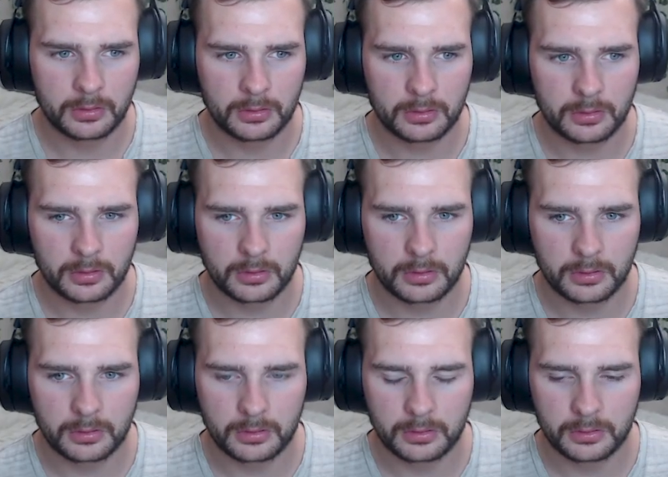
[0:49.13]

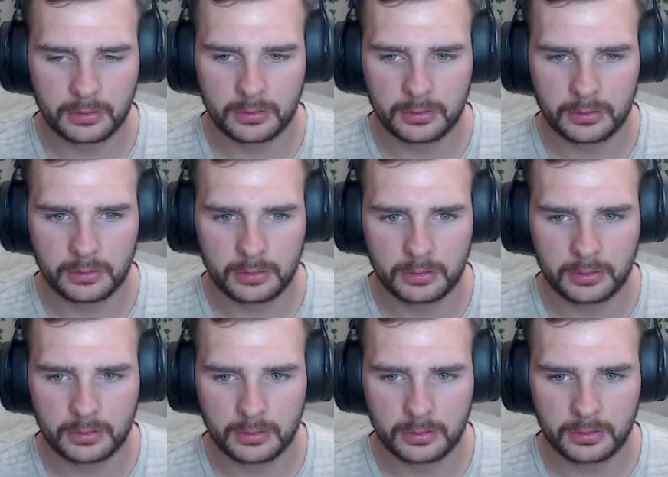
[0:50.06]

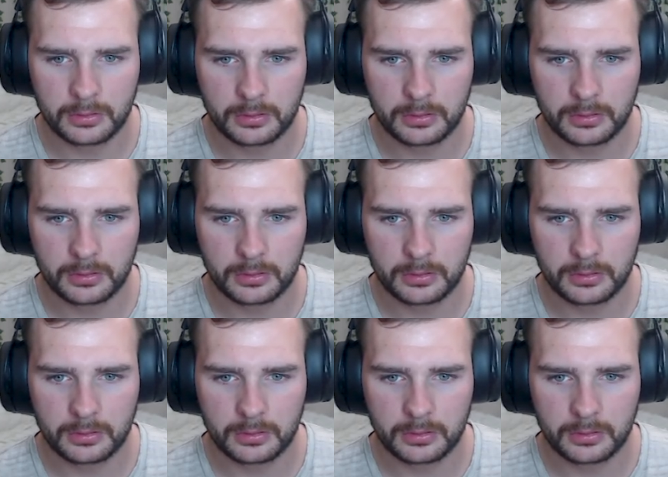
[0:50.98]
(no one is talking)